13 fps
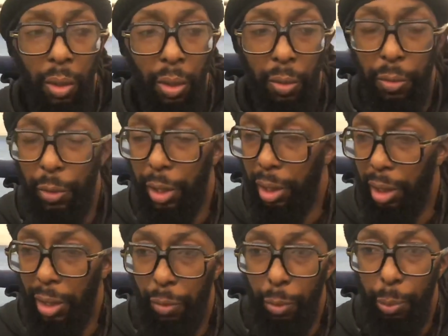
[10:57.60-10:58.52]
front
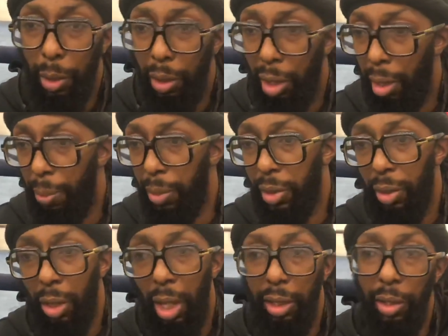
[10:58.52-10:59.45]
lever pull-ups,
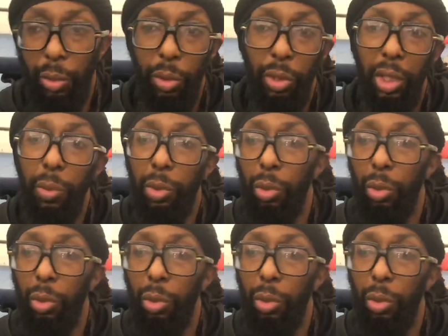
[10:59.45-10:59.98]
and like he was